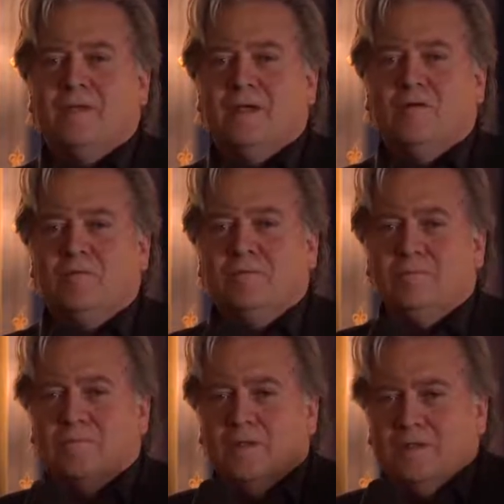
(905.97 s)
You know,
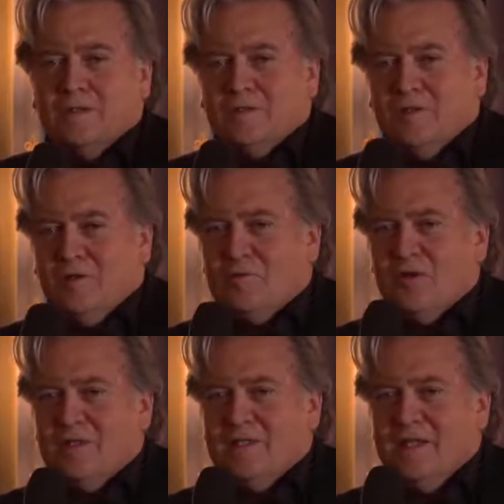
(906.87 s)

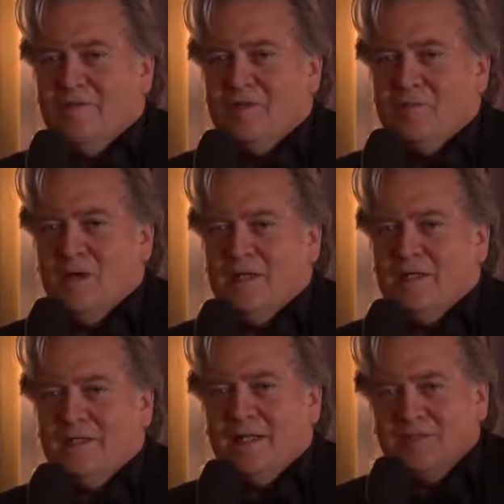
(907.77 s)
Zuckerberg didn't have any
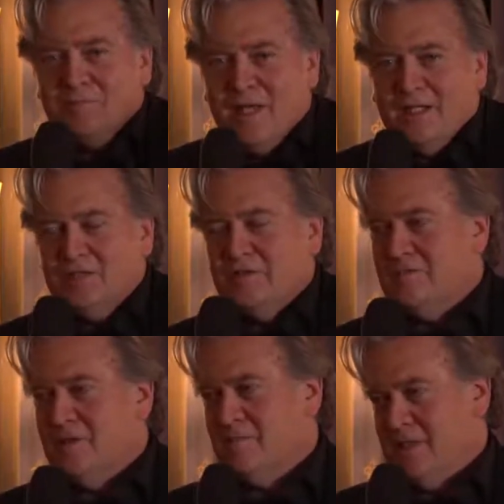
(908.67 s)
money. That's pension
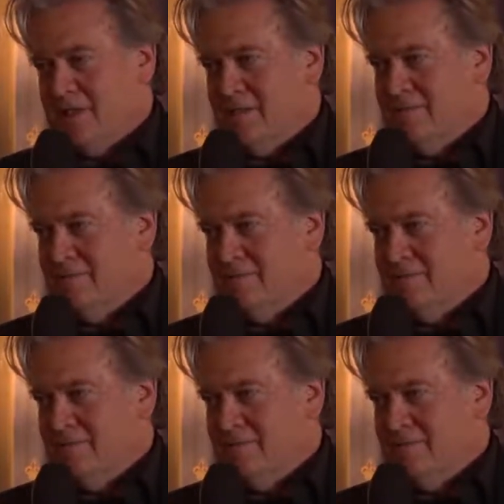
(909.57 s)
fund money.